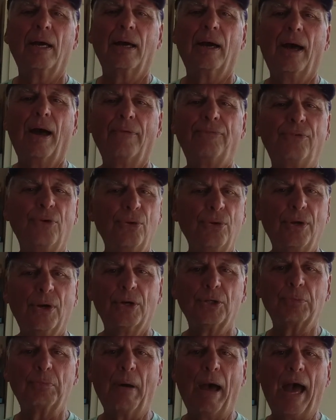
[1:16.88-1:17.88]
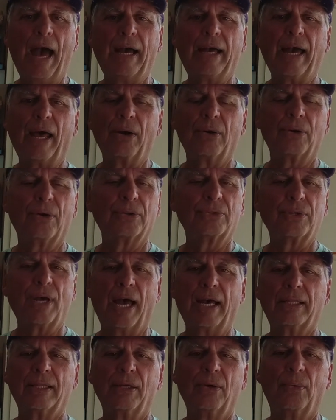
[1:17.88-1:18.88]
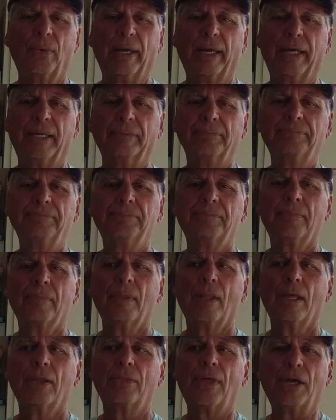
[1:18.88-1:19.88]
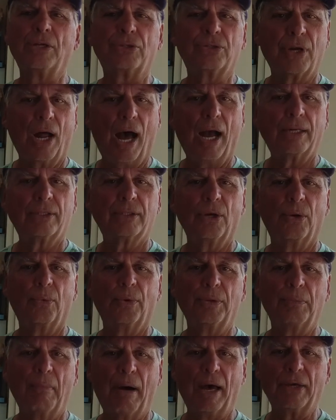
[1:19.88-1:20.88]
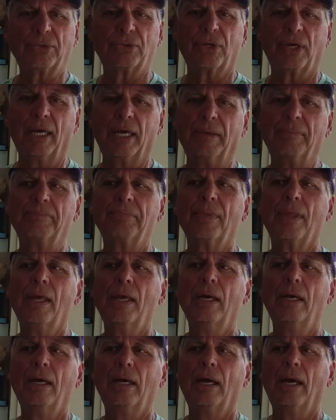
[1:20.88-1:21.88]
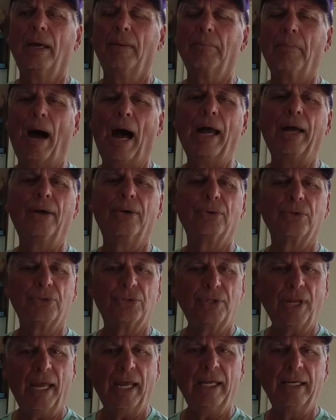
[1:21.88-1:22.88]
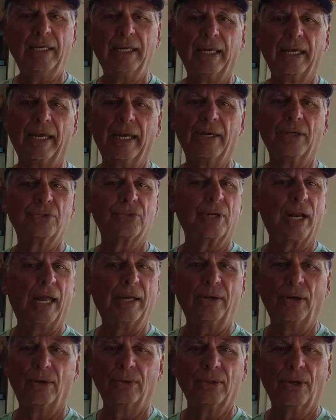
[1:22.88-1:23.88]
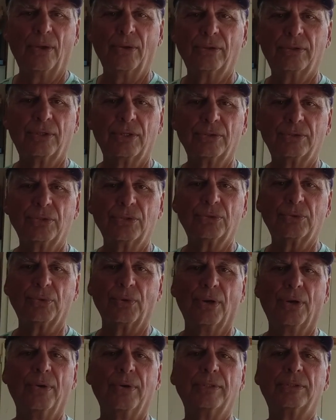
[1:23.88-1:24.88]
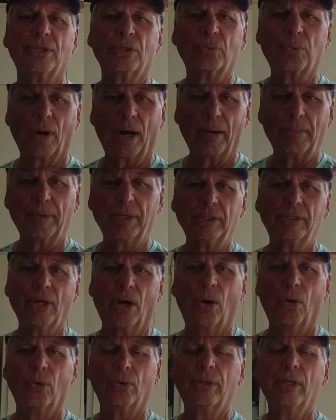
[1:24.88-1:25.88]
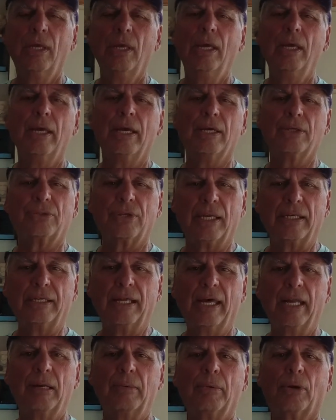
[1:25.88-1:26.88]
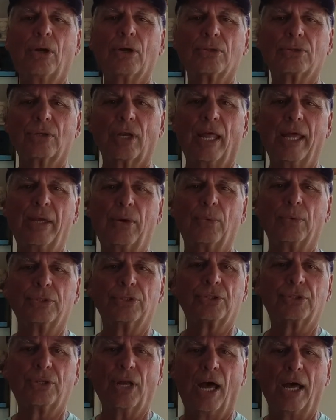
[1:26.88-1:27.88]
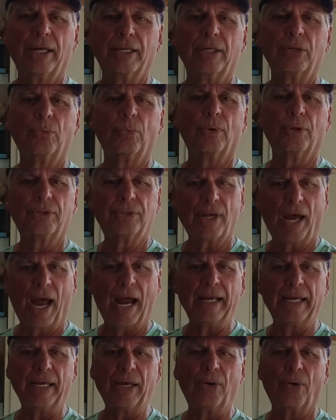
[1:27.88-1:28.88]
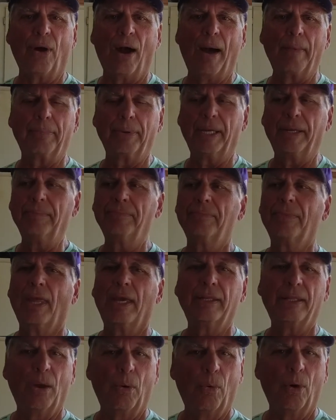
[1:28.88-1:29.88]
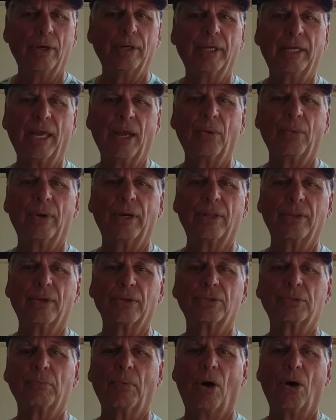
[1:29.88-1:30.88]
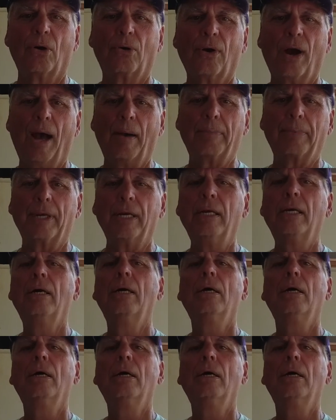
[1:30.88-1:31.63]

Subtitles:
a few years back, I don't know exactly when, they stocked it with muskie. My understanding is, and I don't know that this is true, it's just what I've been told, is they did it because the lake was stunted with tiny crappie and they wanted to get rid of those small crappie,